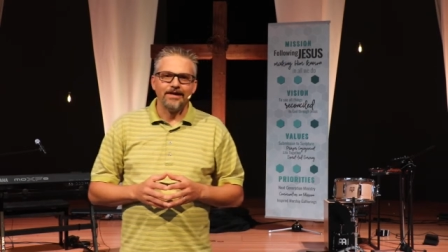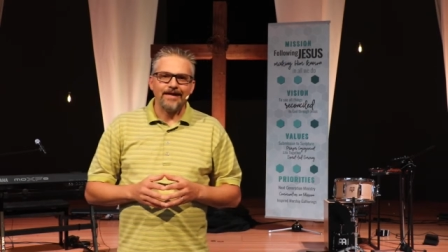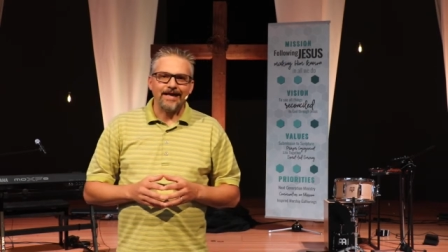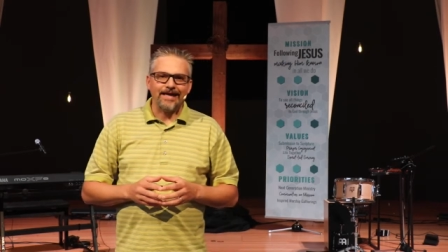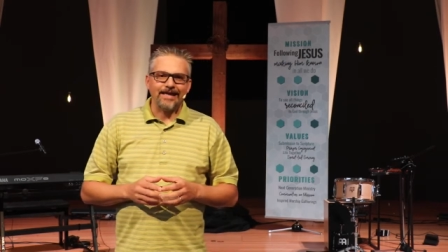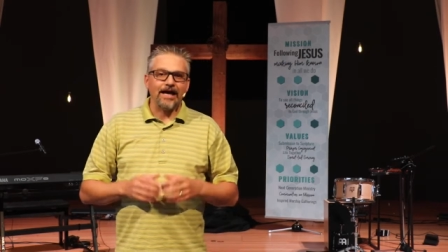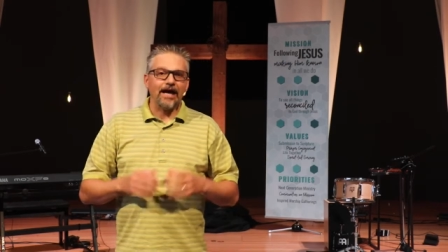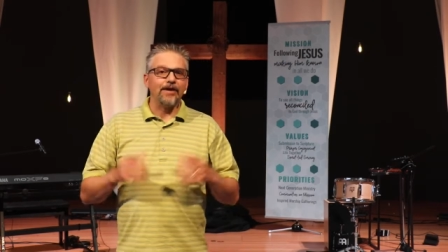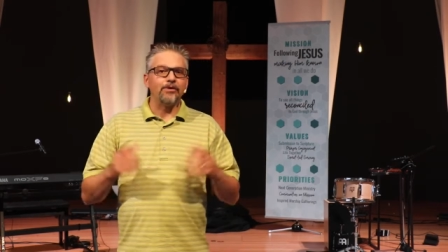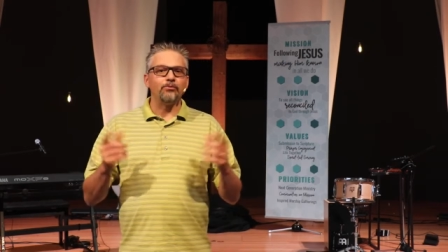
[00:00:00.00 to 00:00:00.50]

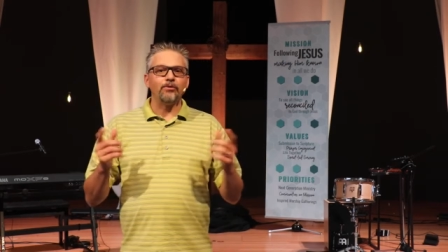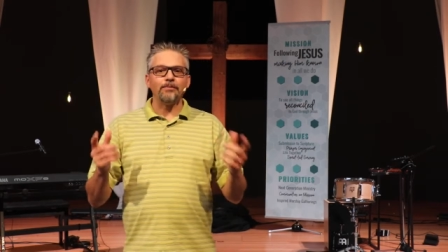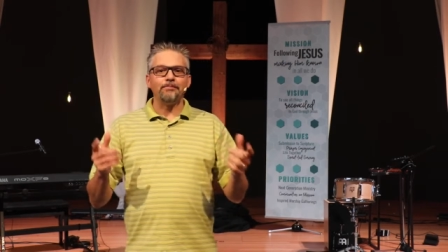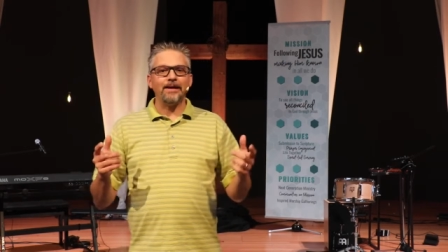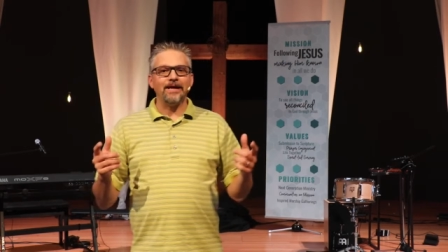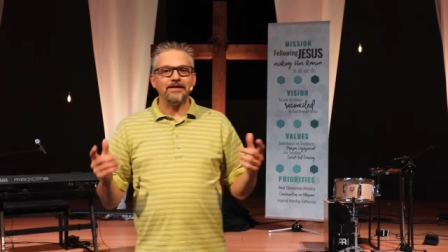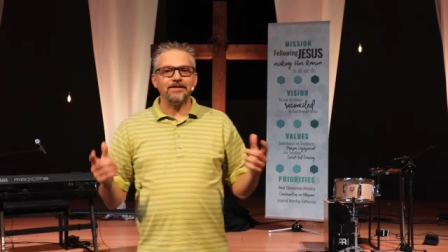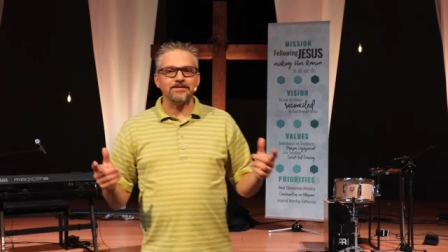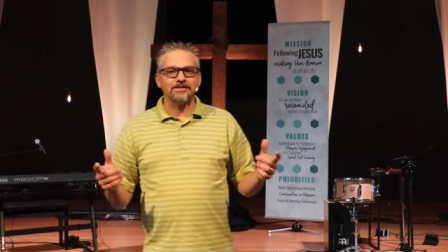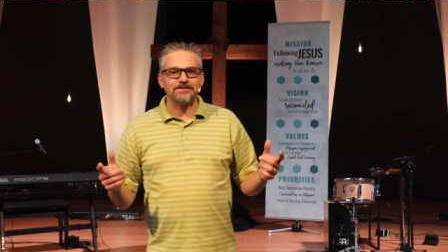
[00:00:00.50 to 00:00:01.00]
an
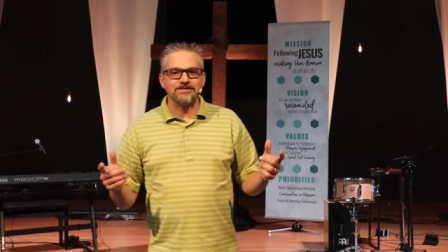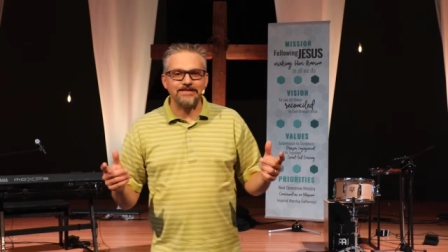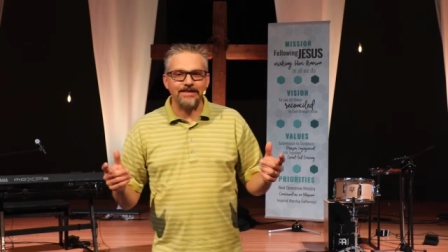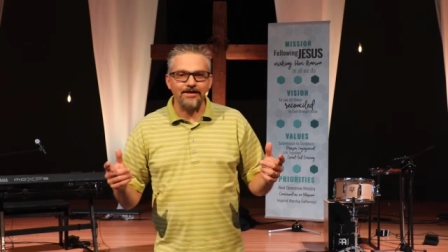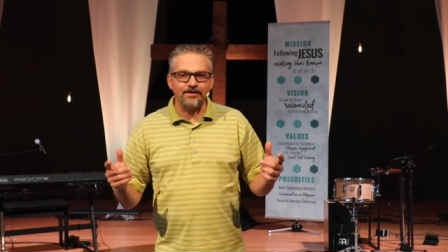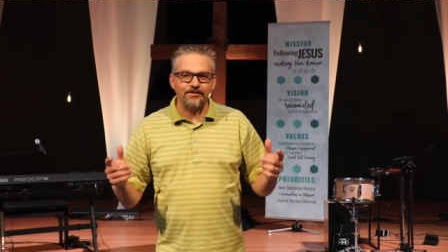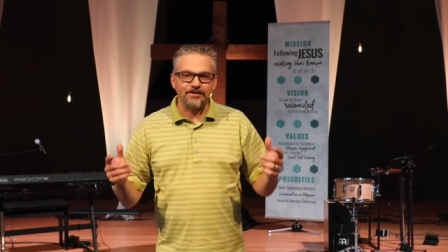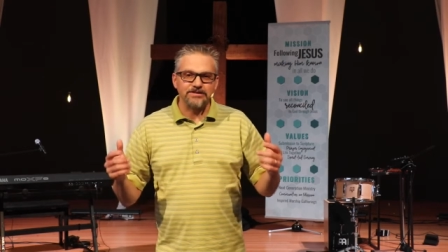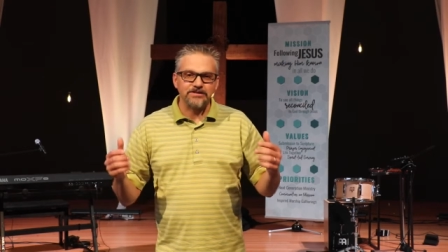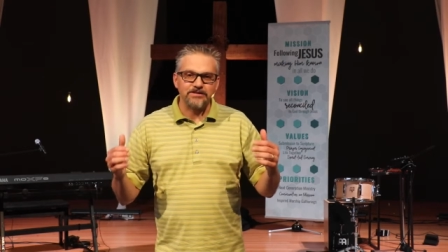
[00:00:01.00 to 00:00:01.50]
unrepentant
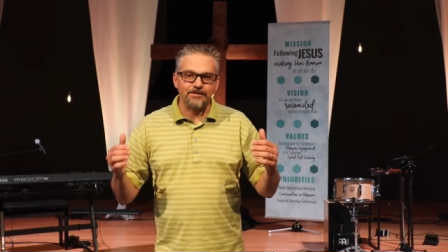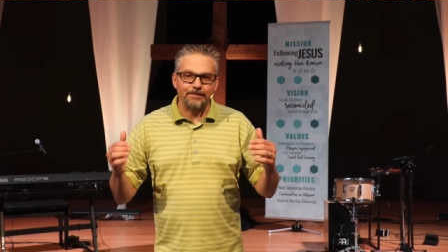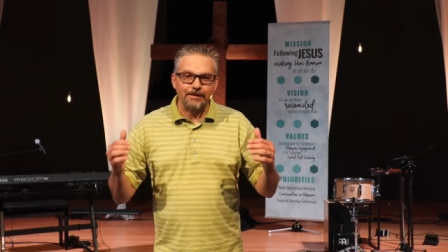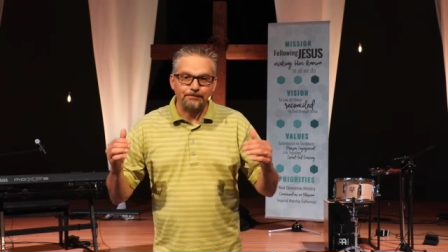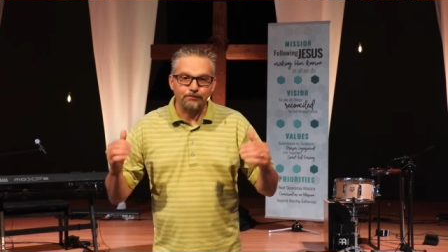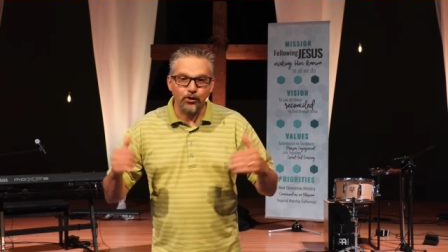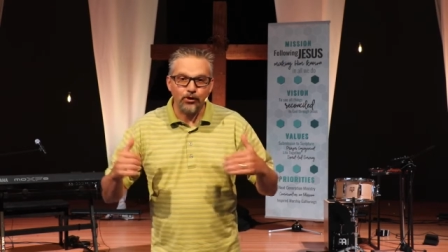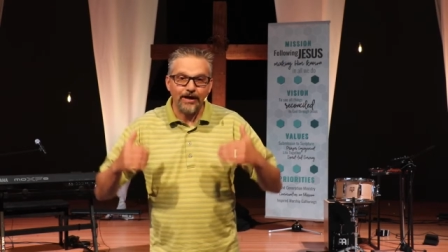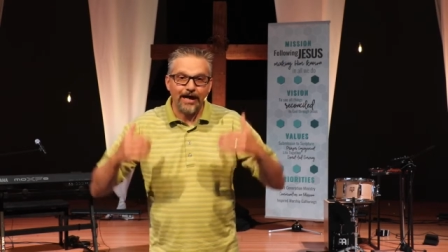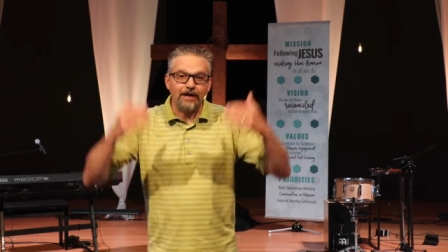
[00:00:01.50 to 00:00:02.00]
sinner is to be
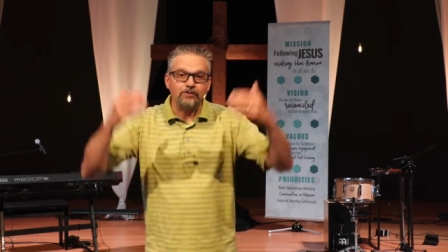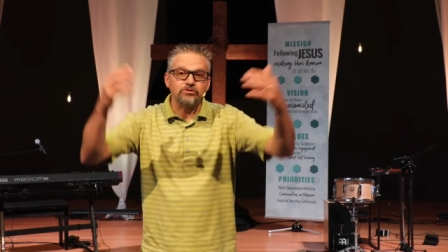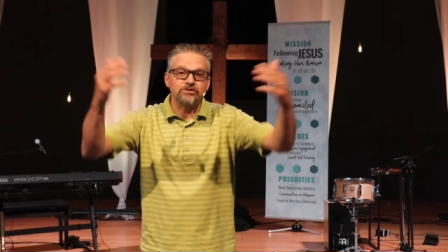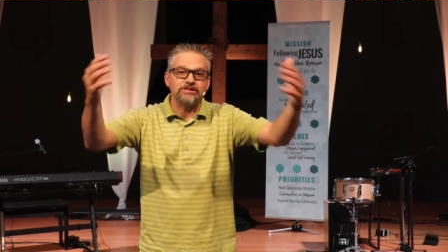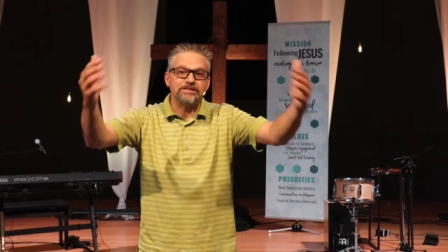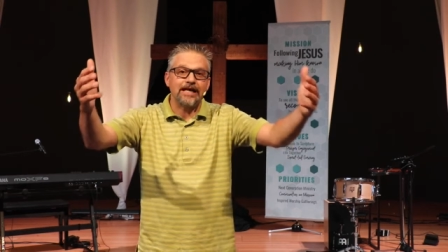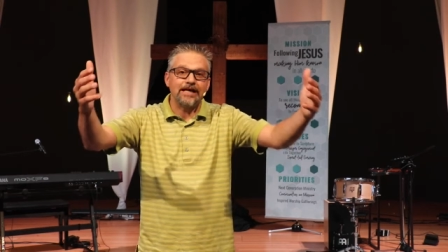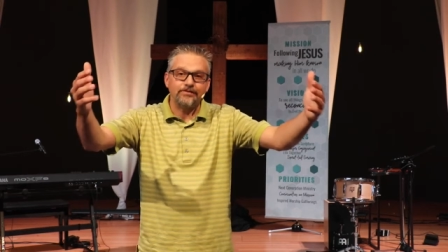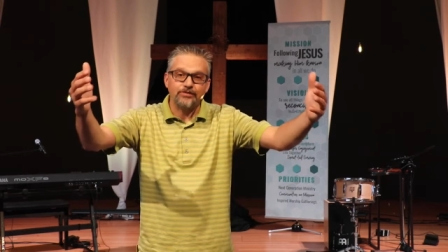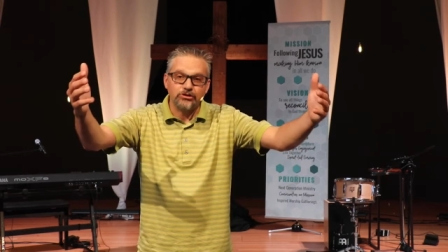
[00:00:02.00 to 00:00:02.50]
put
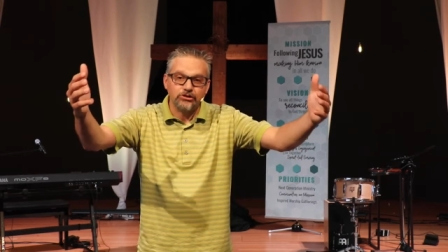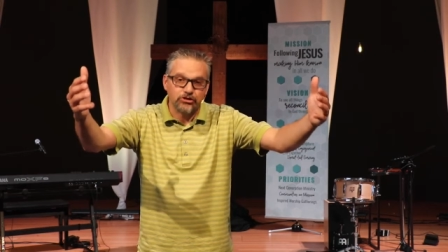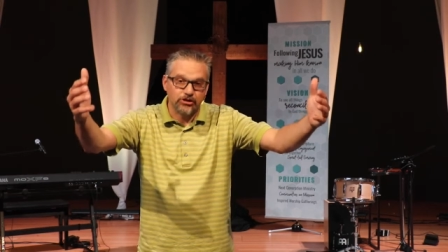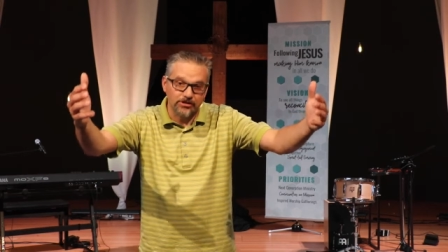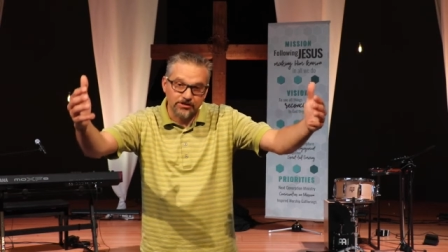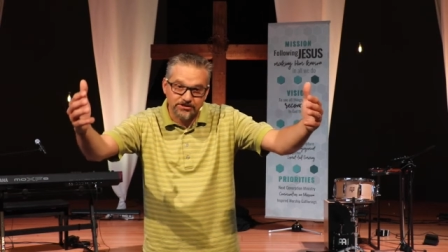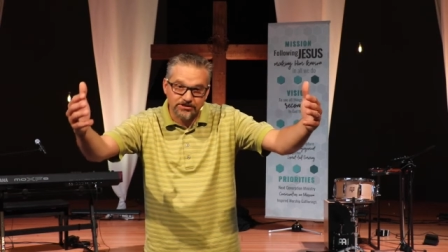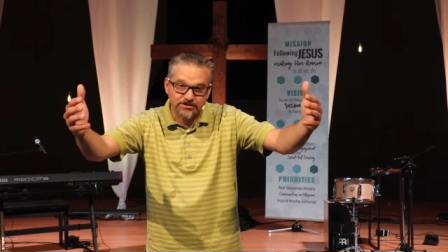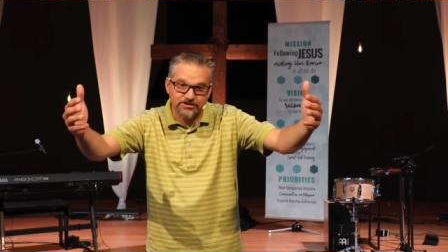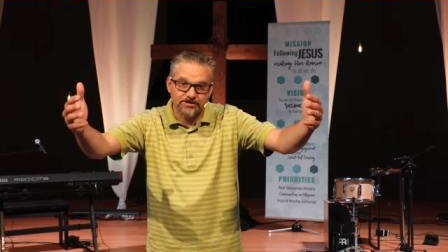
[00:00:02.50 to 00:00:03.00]
outside the
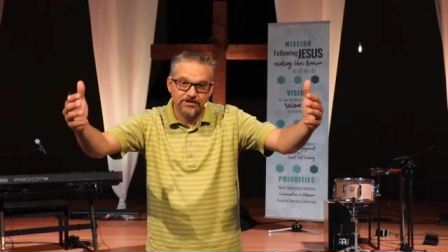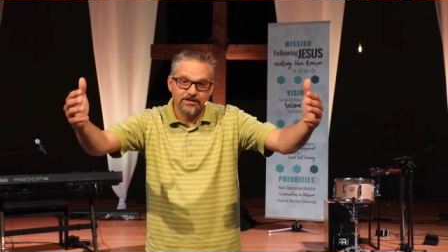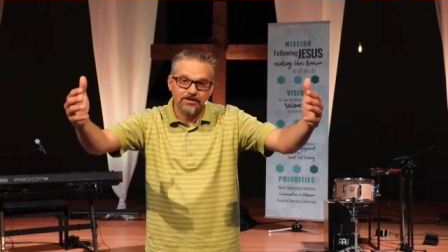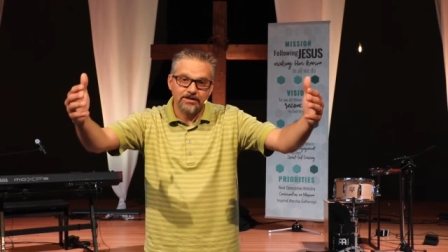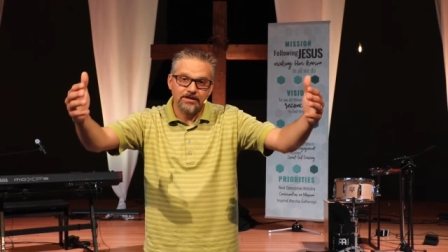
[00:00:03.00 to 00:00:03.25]
church